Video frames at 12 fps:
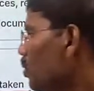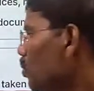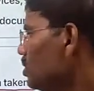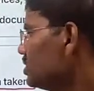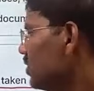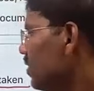
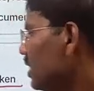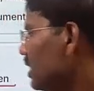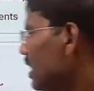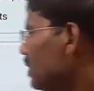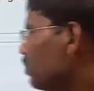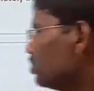rule
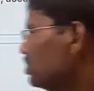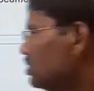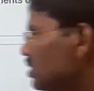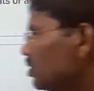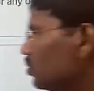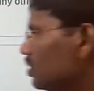78,
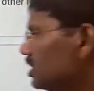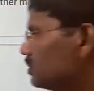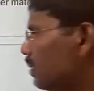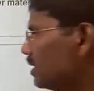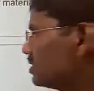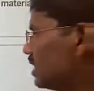procedure to
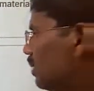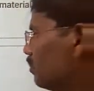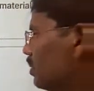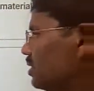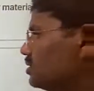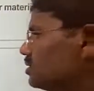dispatch
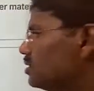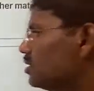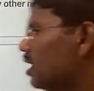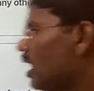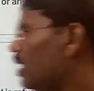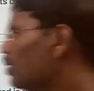samples, and